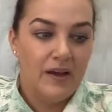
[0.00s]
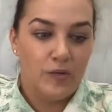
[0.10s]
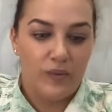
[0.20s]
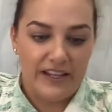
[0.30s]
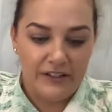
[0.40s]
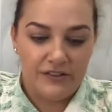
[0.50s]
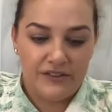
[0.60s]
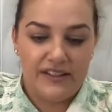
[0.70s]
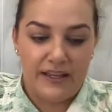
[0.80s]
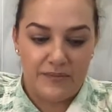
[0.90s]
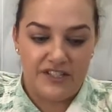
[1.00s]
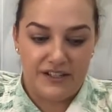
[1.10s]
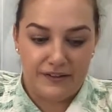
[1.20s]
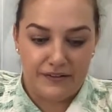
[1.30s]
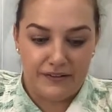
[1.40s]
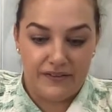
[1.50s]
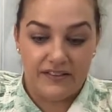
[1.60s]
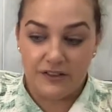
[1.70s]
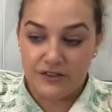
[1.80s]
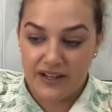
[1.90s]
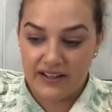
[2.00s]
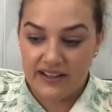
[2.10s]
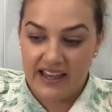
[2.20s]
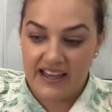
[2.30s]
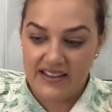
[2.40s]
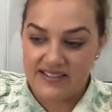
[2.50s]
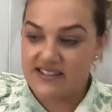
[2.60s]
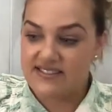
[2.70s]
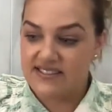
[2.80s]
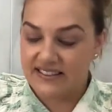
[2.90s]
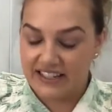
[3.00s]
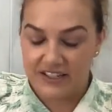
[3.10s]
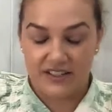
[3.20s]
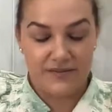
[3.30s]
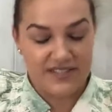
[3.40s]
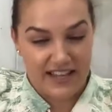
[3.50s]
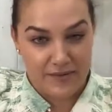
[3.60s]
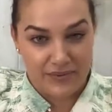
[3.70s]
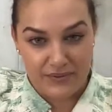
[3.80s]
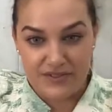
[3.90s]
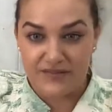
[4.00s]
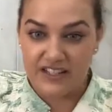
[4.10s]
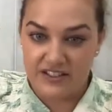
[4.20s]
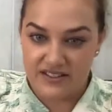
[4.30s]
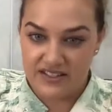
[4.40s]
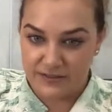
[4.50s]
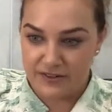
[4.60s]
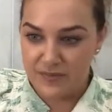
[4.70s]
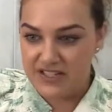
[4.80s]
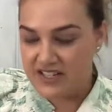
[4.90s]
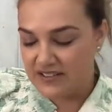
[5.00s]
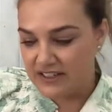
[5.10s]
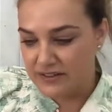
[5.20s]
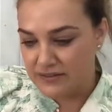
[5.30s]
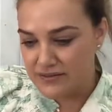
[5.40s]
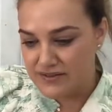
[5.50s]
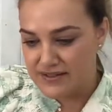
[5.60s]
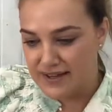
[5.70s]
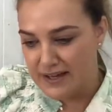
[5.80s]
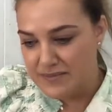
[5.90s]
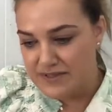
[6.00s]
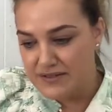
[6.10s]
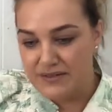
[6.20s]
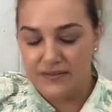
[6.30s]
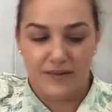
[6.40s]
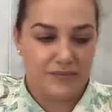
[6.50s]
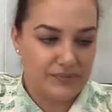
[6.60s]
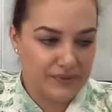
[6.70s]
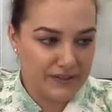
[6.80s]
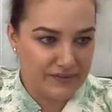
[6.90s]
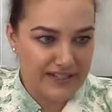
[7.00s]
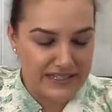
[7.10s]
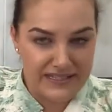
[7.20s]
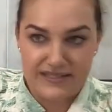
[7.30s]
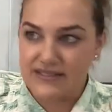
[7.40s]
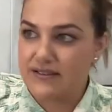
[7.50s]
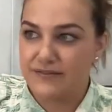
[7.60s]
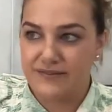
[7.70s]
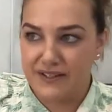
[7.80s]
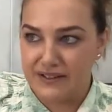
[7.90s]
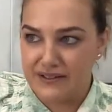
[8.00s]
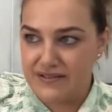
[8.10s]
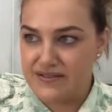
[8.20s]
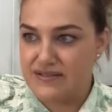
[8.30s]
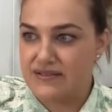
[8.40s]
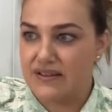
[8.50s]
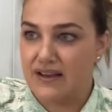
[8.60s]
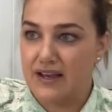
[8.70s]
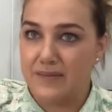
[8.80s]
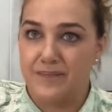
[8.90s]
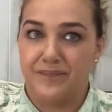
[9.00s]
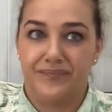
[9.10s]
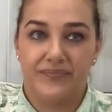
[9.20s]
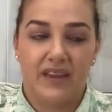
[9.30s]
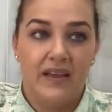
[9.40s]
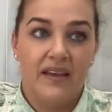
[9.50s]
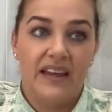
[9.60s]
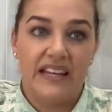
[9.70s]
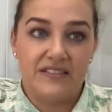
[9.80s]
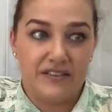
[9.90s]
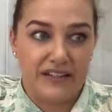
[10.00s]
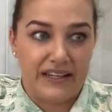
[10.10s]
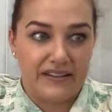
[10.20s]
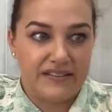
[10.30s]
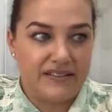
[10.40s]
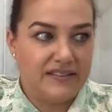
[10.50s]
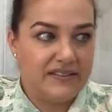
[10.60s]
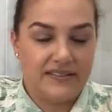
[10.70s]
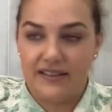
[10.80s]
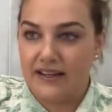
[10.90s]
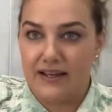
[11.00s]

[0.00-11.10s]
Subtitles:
When you do the MTO, the trunk has a selection of samples of each of the different materials, so embroideries, furs, exotics,